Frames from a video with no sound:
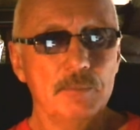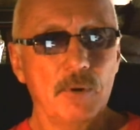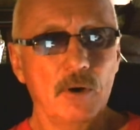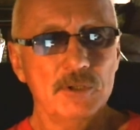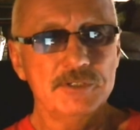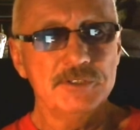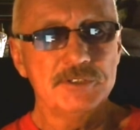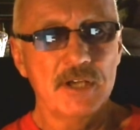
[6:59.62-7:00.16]

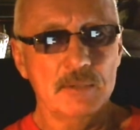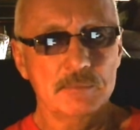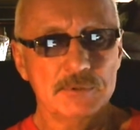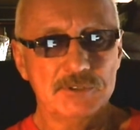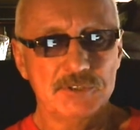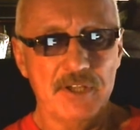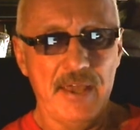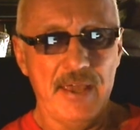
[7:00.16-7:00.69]
Point
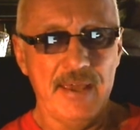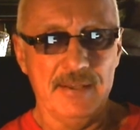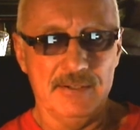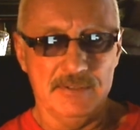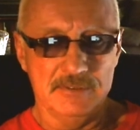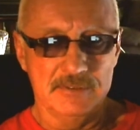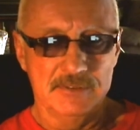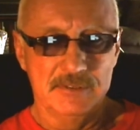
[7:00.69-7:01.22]
number 10.
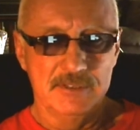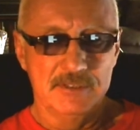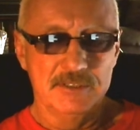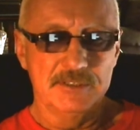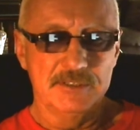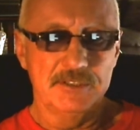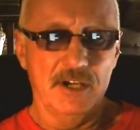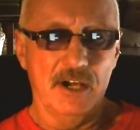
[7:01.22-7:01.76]

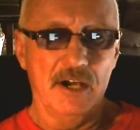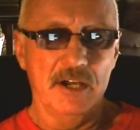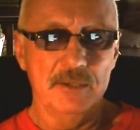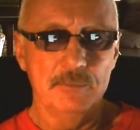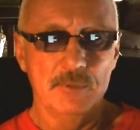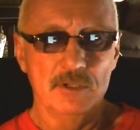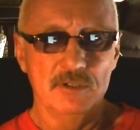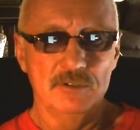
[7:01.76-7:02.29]

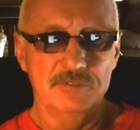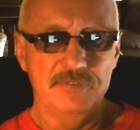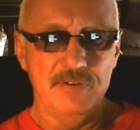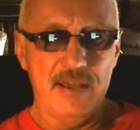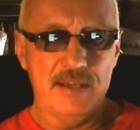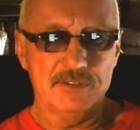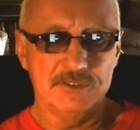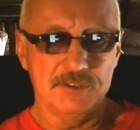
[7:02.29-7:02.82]
Time
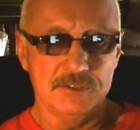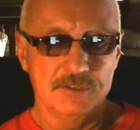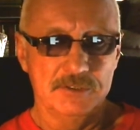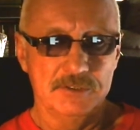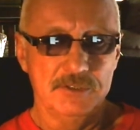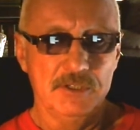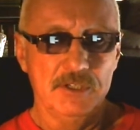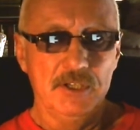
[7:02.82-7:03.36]
factor.
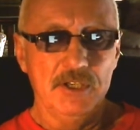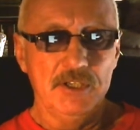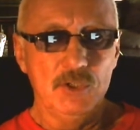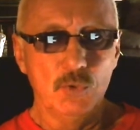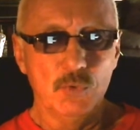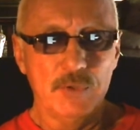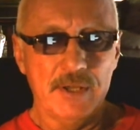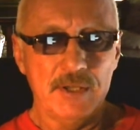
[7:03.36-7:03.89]

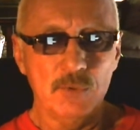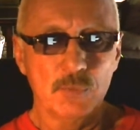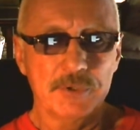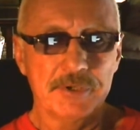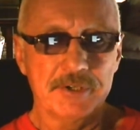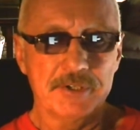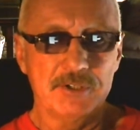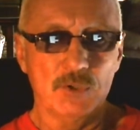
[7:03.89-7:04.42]
You can
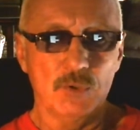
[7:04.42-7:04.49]
work